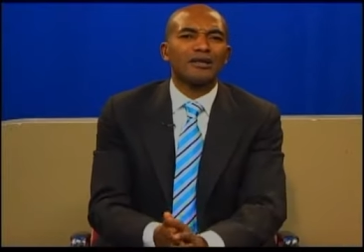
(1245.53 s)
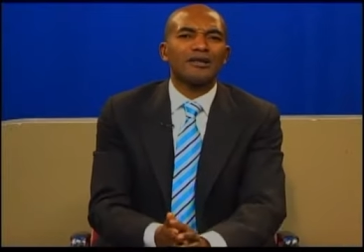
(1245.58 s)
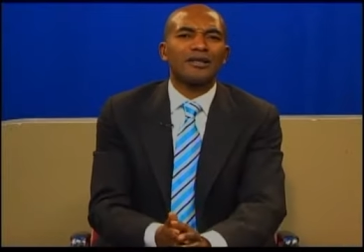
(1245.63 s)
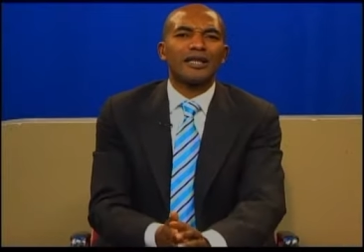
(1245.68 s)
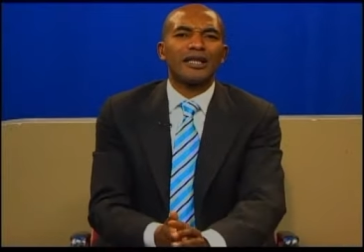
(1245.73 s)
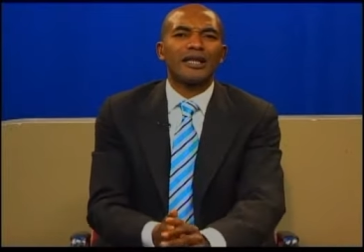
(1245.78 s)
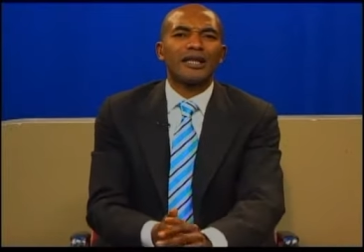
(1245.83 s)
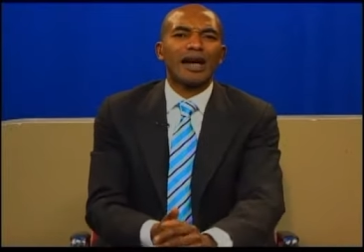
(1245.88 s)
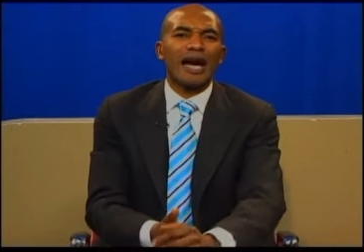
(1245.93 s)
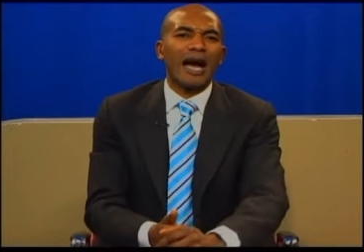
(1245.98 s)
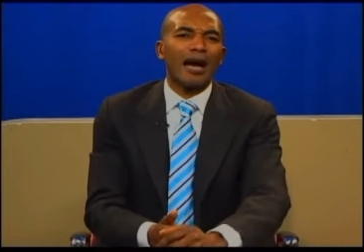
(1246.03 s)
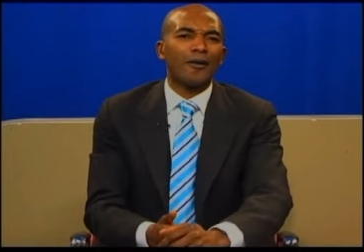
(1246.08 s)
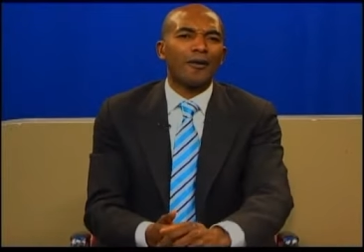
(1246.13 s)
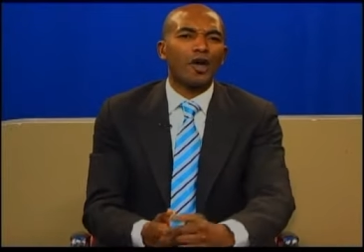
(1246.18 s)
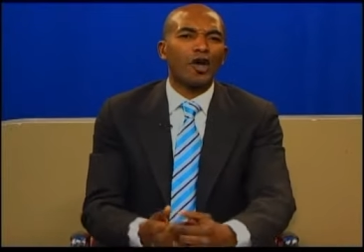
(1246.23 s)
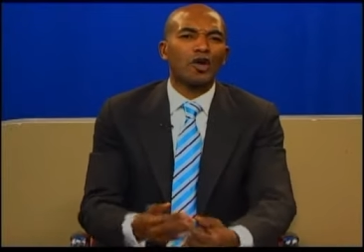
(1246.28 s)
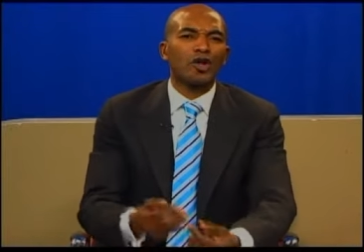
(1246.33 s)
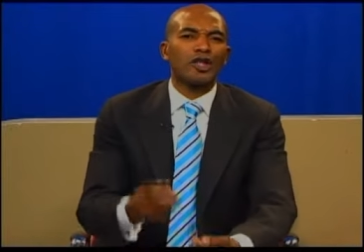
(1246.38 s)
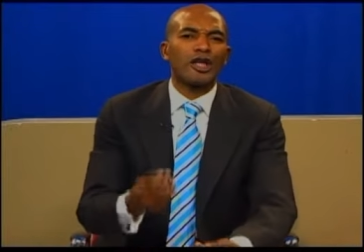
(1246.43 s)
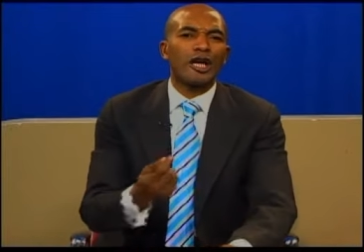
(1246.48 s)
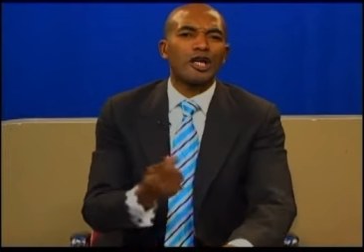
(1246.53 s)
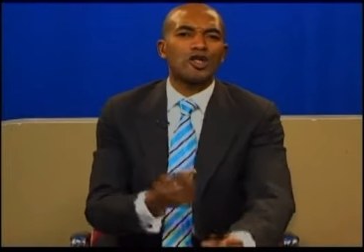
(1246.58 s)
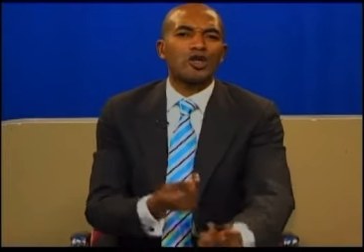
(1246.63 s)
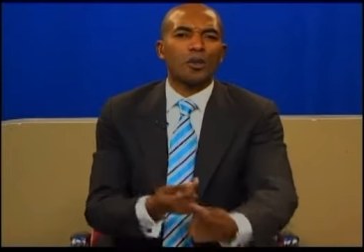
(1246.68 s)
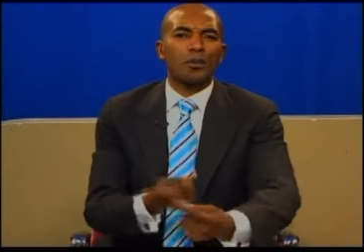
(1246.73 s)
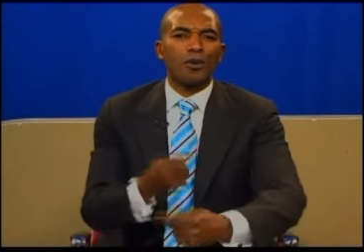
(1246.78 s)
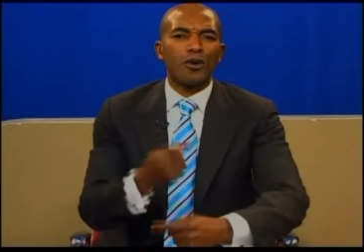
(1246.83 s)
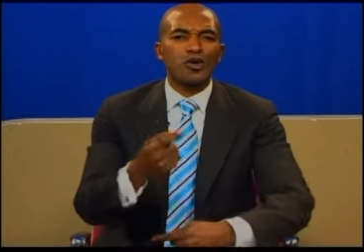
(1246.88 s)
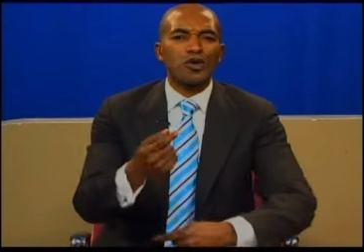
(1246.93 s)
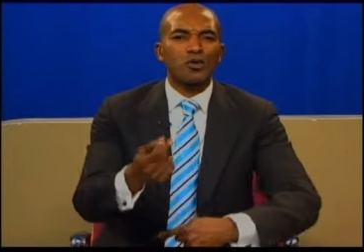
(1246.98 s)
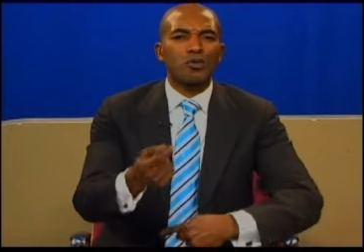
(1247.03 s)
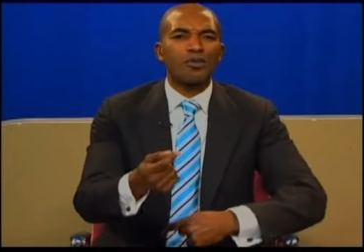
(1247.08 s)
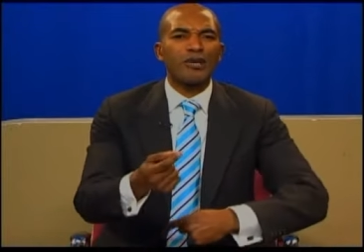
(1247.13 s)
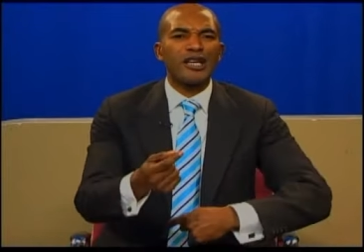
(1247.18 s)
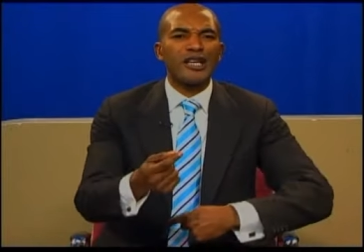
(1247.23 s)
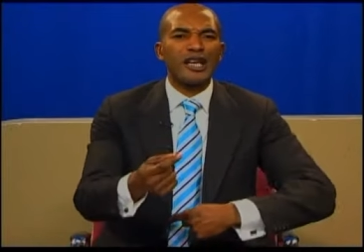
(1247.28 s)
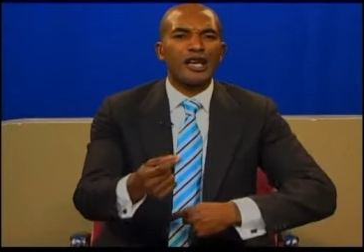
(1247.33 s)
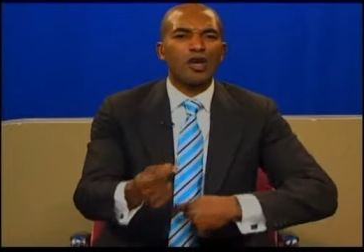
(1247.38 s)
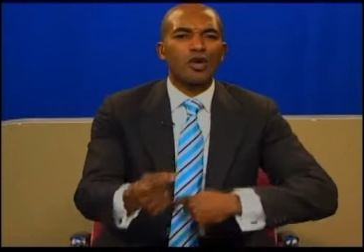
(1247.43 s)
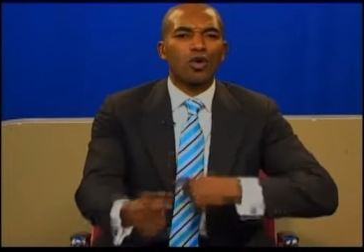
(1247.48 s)
they I mean they're supposed to
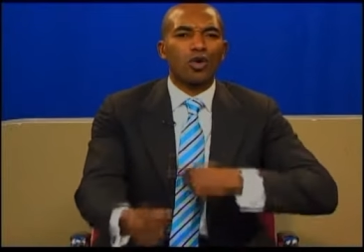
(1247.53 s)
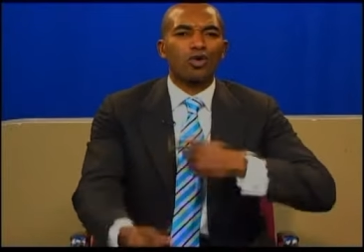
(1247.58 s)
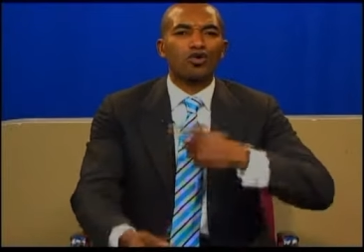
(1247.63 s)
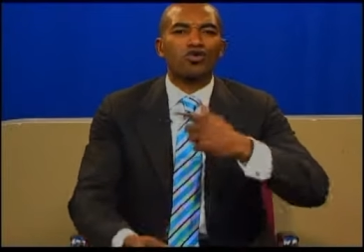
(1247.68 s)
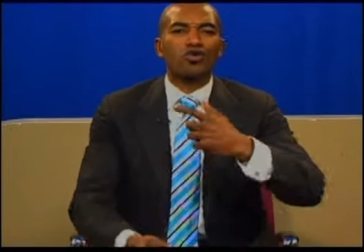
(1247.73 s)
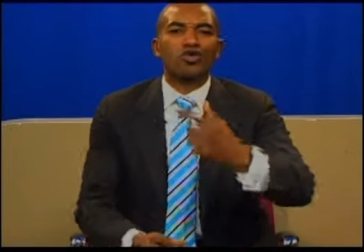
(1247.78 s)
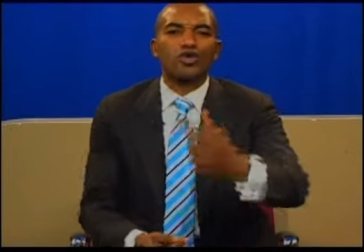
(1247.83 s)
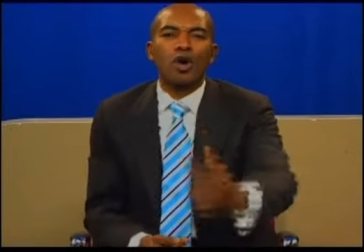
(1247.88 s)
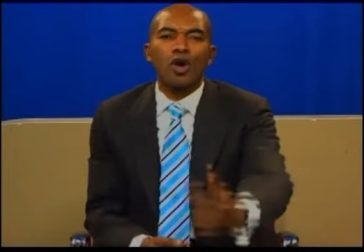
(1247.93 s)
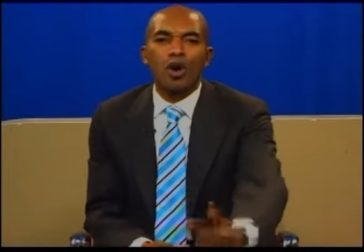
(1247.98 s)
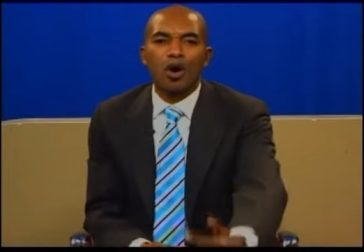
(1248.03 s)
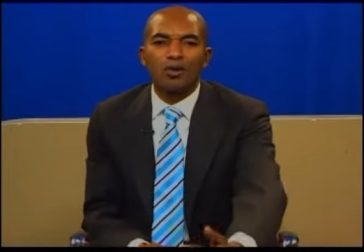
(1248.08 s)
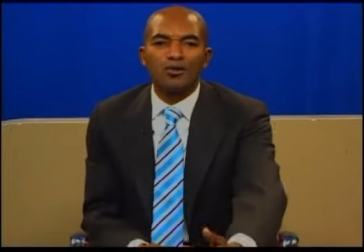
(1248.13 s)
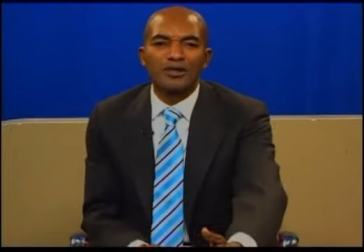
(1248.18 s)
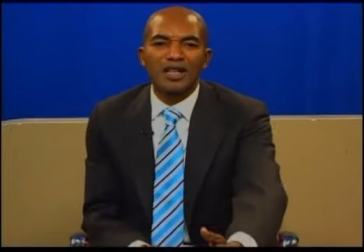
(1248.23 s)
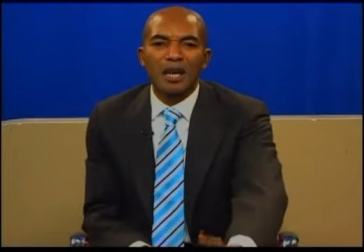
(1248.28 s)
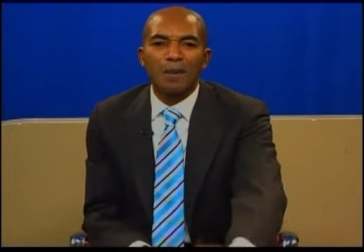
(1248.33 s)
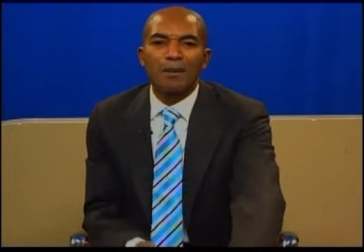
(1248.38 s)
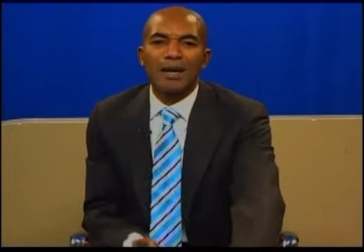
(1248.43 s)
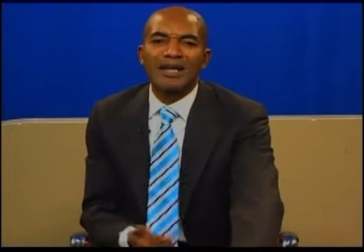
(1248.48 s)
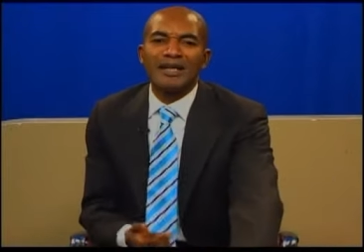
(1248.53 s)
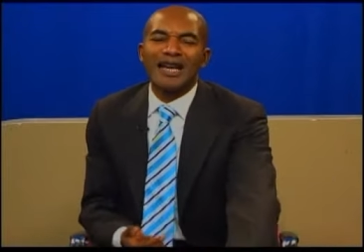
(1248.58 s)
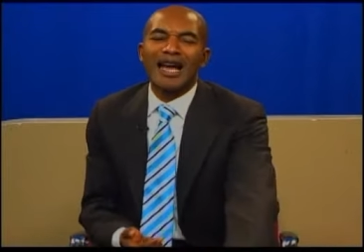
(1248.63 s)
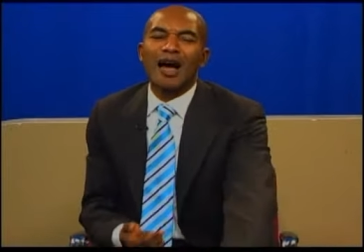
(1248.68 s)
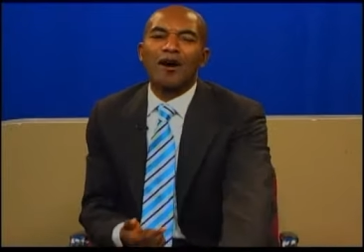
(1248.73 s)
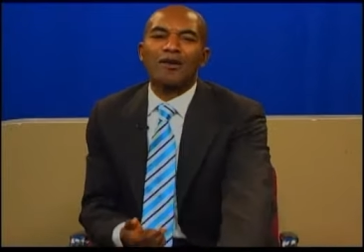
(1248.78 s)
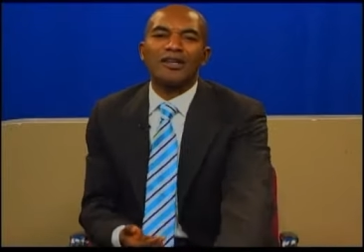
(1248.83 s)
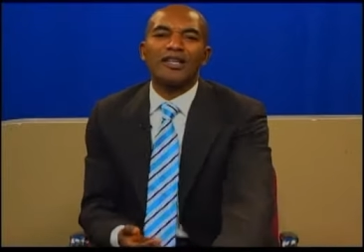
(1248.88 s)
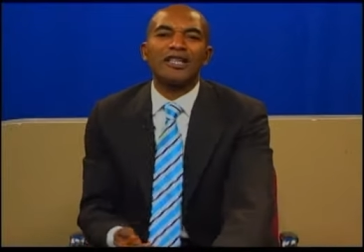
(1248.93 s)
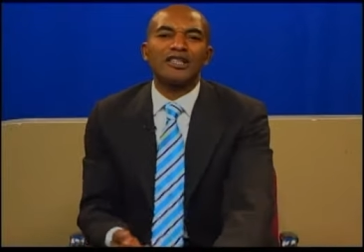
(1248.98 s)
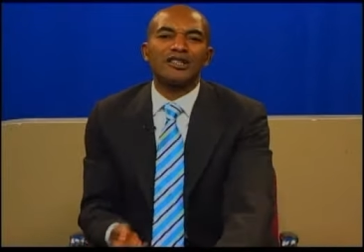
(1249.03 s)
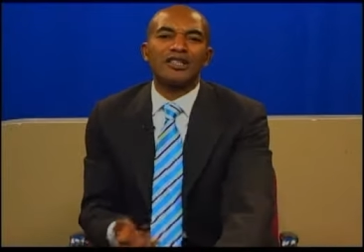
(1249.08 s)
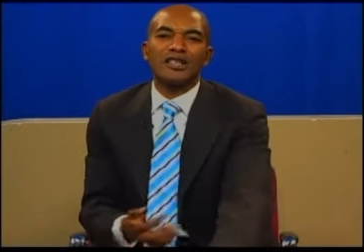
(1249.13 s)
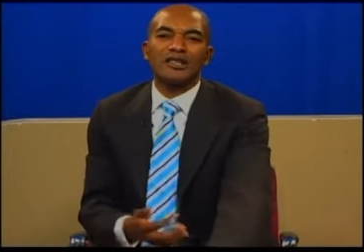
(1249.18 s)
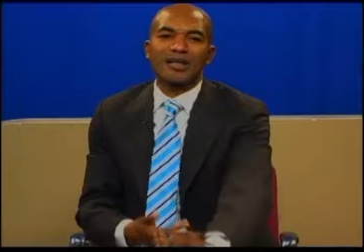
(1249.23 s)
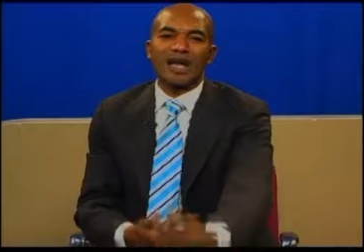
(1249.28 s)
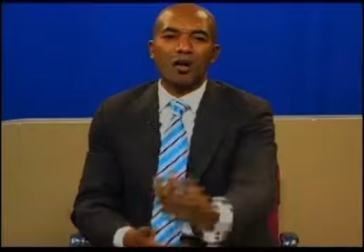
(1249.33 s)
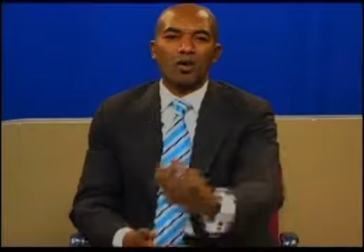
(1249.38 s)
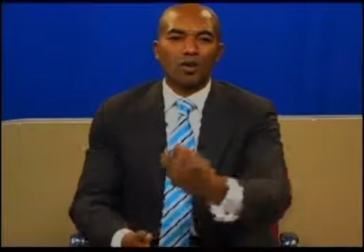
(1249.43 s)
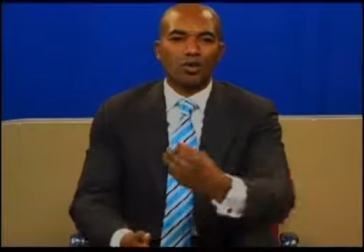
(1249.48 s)
be in control of them, but now these
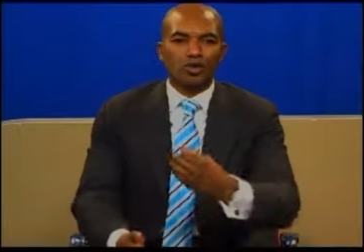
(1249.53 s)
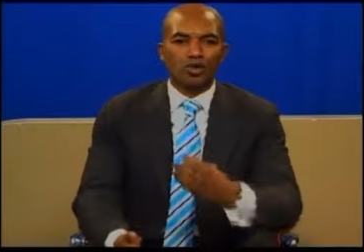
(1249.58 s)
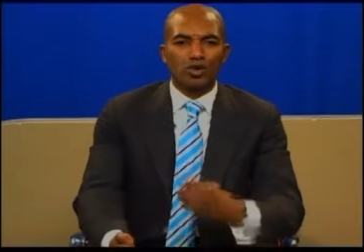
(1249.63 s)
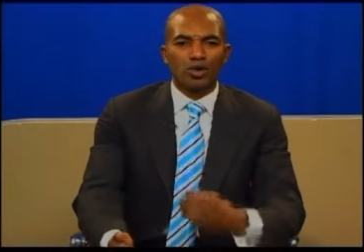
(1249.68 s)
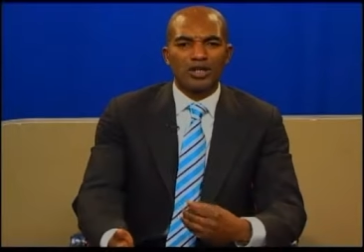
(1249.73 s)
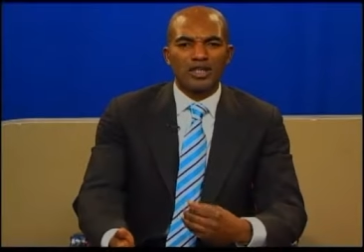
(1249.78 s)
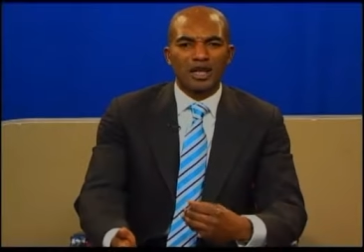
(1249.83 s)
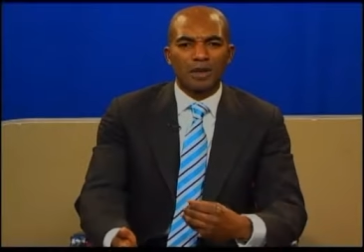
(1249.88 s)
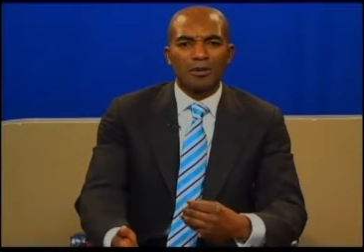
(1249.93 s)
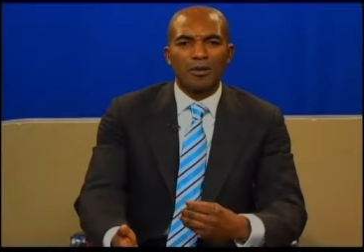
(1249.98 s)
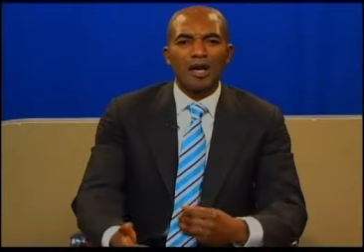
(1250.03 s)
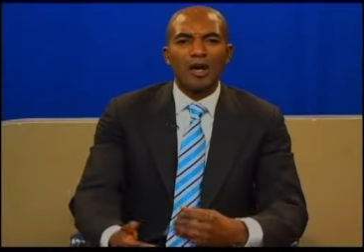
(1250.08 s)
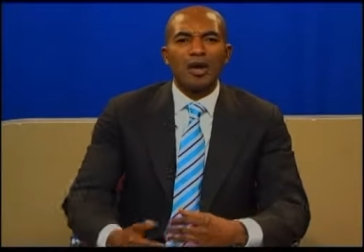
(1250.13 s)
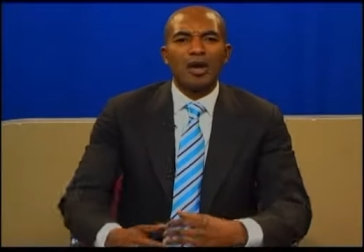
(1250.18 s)
things are controlling them.